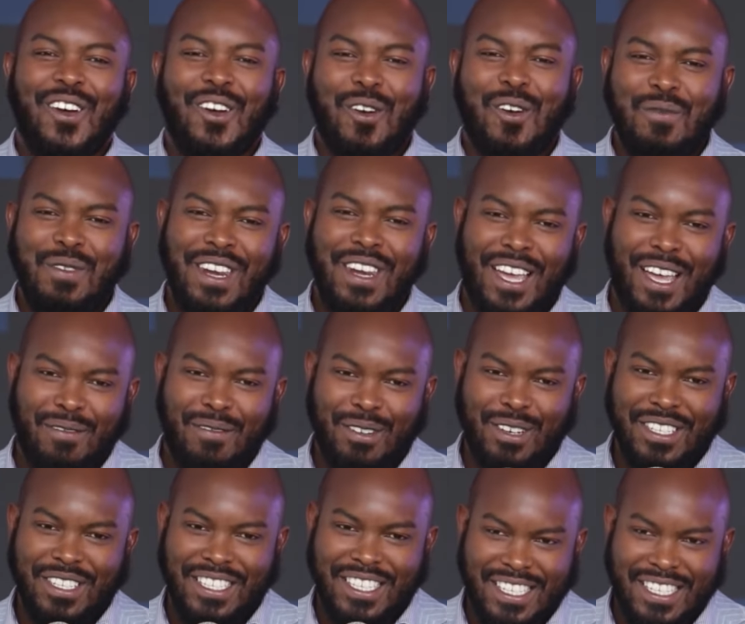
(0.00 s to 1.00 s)

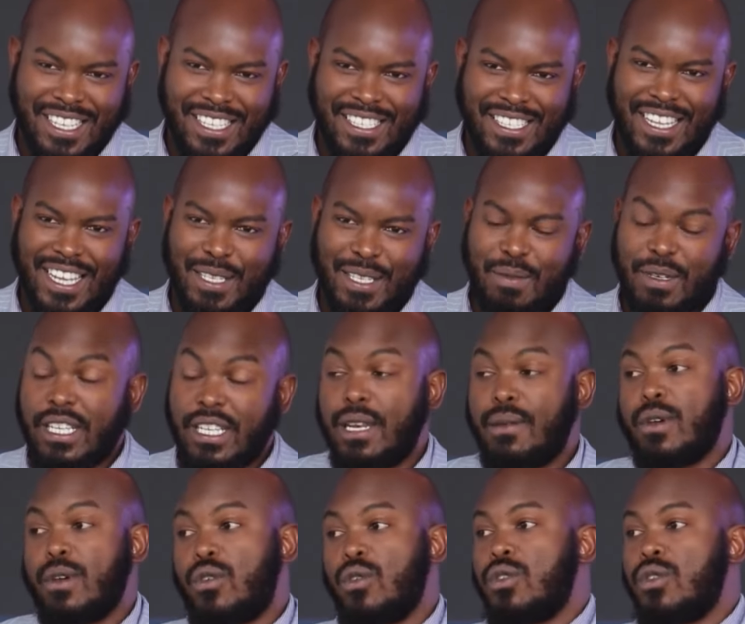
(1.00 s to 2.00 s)
non-communicable diseases,
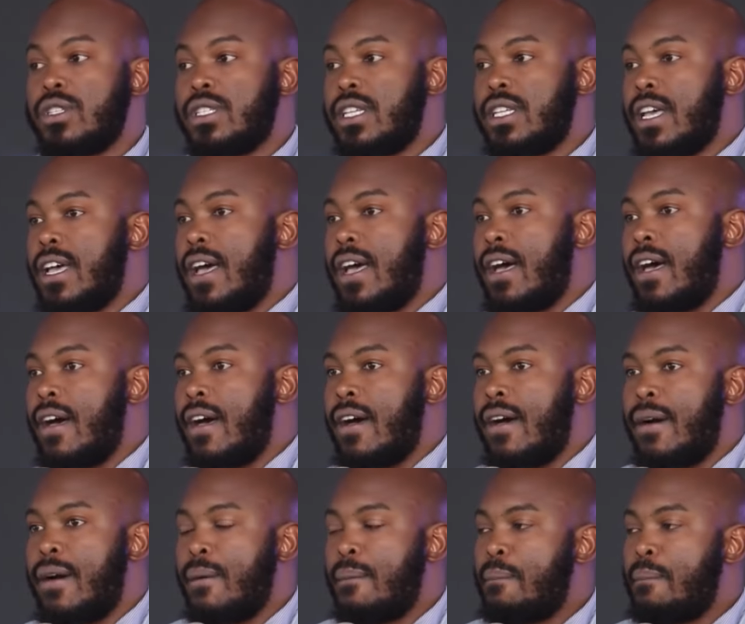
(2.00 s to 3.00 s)
especially because
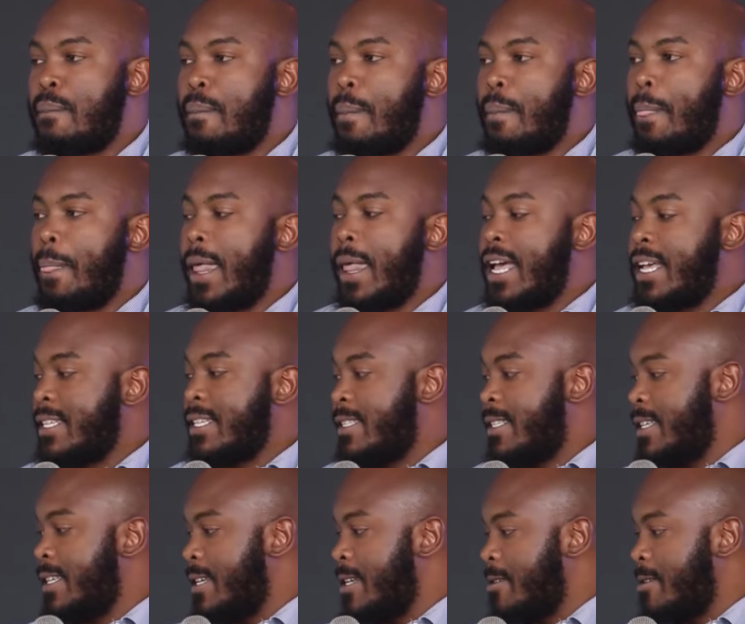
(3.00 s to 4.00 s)
uh,
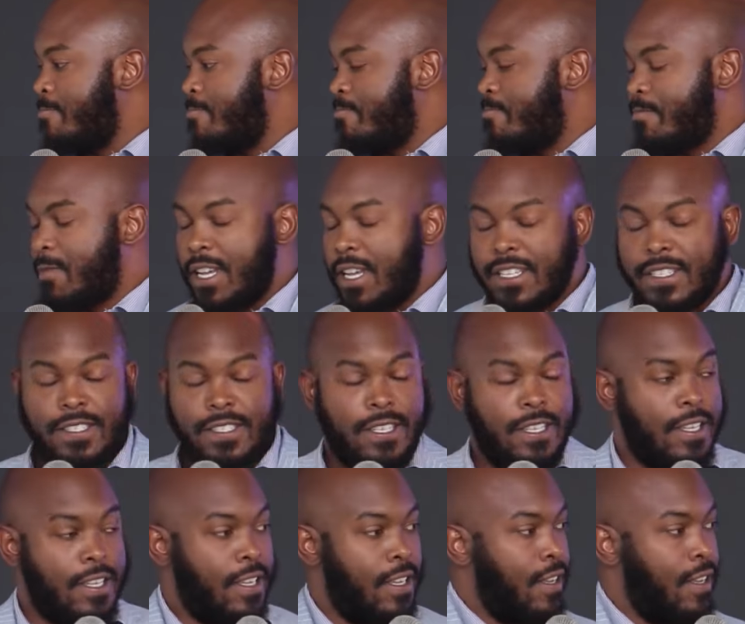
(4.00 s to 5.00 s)
as, the, as
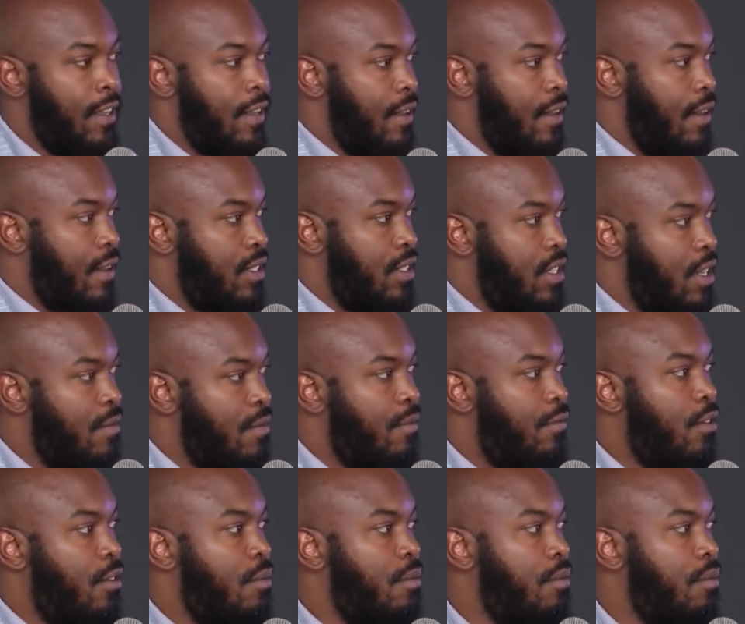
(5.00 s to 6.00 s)
the
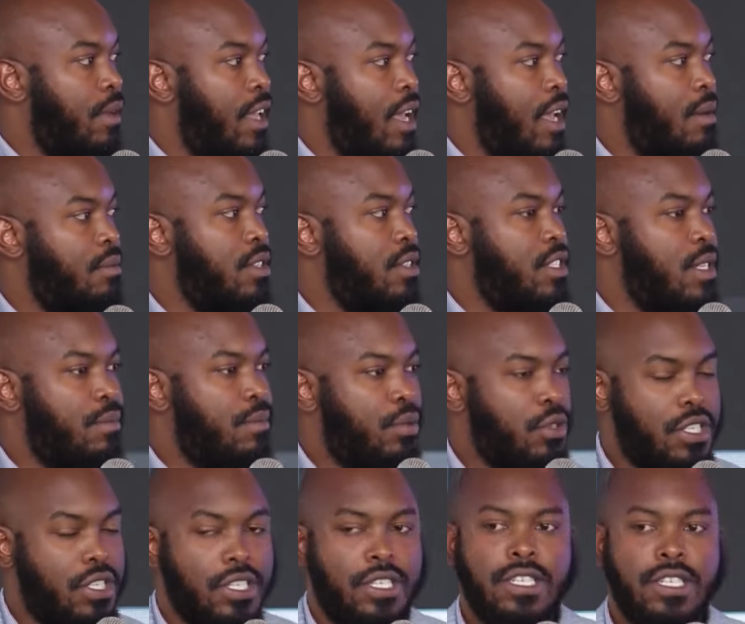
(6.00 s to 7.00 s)
team from KMTC
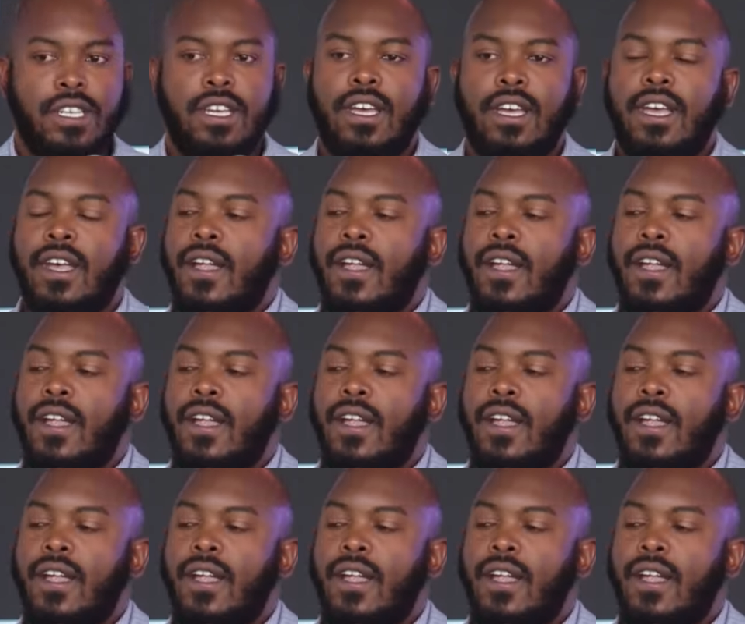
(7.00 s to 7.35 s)
put it,